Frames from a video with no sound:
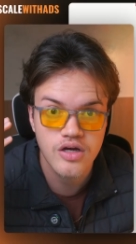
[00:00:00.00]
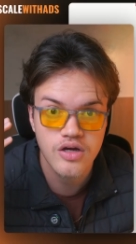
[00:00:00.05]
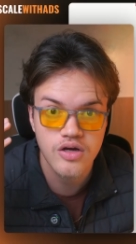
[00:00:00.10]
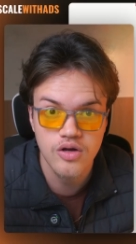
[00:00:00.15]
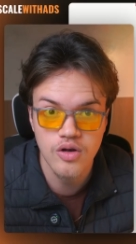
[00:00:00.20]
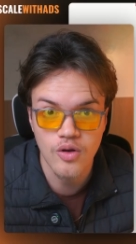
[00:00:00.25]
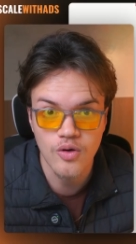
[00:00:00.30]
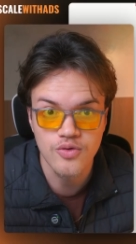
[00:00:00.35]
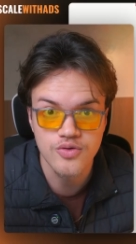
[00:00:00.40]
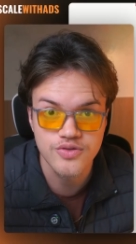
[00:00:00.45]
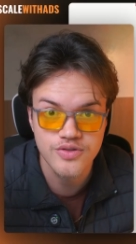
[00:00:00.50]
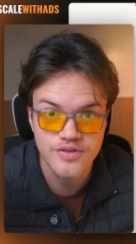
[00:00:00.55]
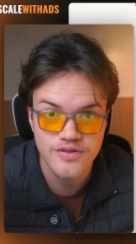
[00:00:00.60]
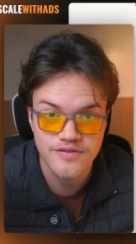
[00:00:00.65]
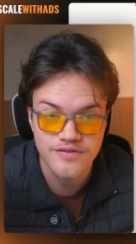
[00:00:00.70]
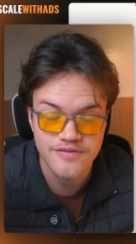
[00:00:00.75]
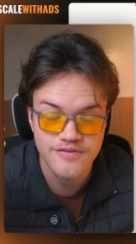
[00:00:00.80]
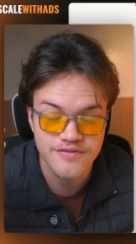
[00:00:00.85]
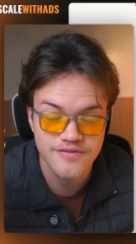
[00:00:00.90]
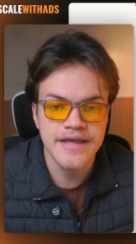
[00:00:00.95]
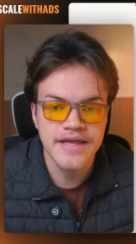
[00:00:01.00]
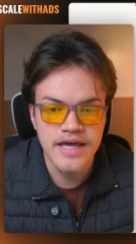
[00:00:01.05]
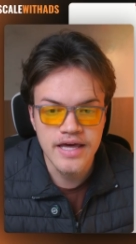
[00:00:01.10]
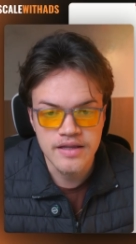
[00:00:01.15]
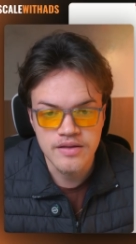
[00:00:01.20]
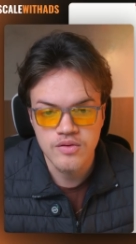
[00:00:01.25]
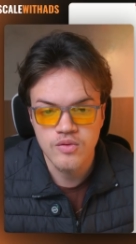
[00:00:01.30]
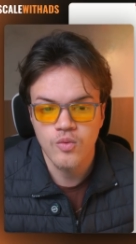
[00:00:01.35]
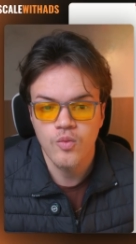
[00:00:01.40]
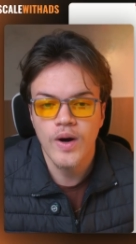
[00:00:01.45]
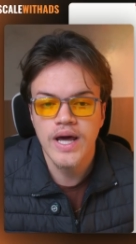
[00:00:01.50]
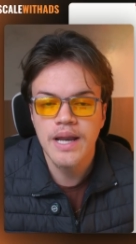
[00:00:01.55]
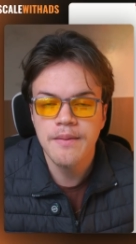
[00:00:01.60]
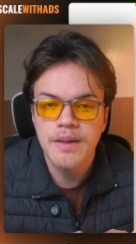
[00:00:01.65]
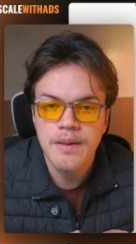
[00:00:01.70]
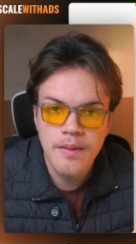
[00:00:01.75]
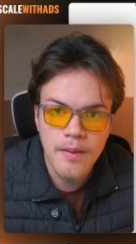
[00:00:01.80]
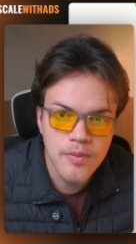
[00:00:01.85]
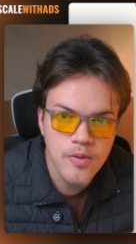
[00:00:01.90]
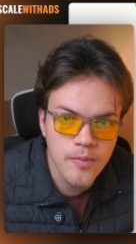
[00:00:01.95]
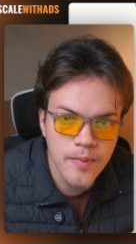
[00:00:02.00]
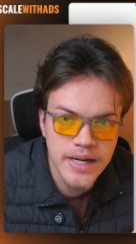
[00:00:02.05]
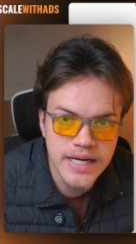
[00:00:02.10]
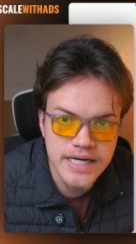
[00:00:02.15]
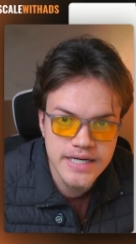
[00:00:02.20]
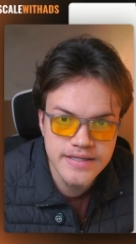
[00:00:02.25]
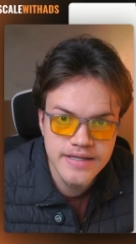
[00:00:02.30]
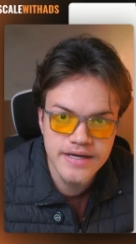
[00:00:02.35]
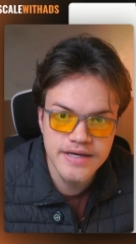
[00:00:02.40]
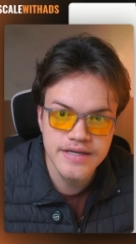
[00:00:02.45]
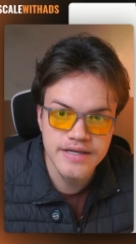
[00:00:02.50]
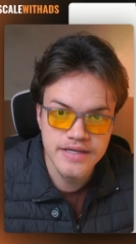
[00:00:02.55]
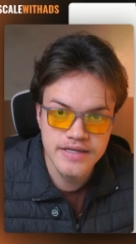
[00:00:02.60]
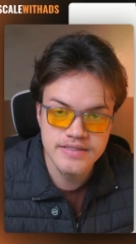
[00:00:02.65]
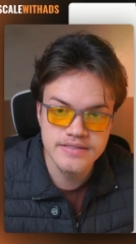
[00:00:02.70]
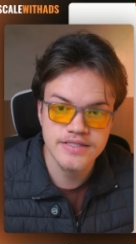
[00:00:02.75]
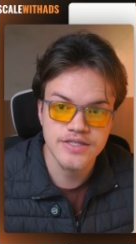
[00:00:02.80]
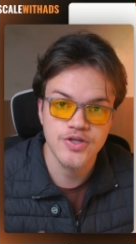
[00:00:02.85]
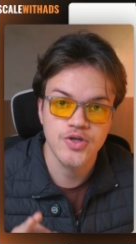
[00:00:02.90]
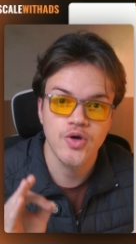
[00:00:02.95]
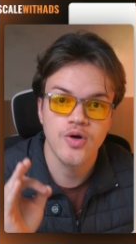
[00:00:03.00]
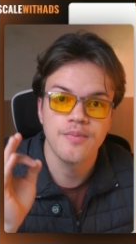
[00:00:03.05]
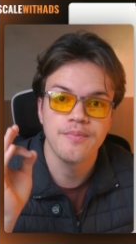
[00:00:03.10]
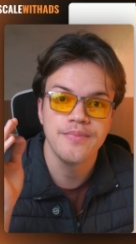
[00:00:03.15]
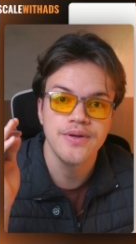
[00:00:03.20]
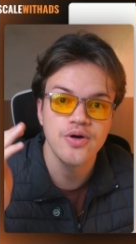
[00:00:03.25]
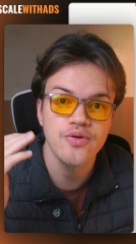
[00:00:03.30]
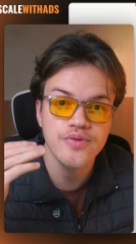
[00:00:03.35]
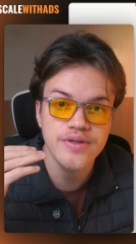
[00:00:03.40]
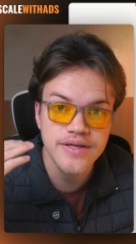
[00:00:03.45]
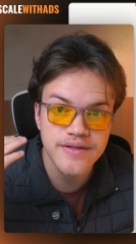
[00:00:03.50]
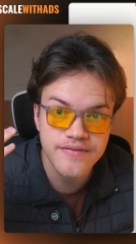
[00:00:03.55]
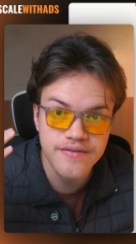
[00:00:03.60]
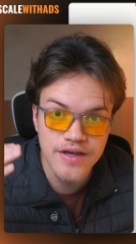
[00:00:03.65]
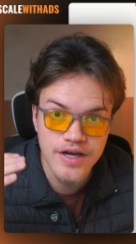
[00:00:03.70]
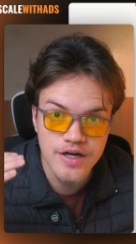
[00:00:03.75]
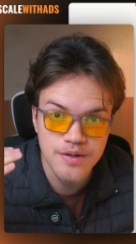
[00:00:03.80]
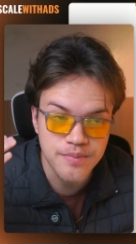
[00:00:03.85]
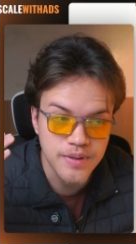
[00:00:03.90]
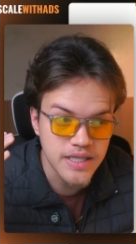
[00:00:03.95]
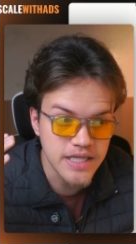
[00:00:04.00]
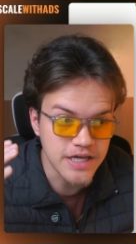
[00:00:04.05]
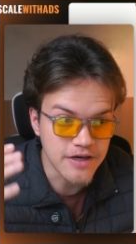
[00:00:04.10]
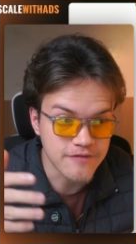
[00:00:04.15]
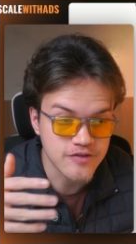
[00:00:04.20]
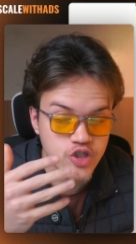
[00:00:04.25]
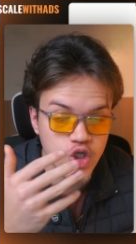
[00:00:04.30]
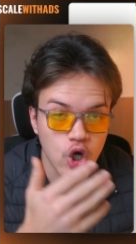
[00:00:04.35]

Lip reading: close. Again, what I mean by propaganda is you're building their beliefs.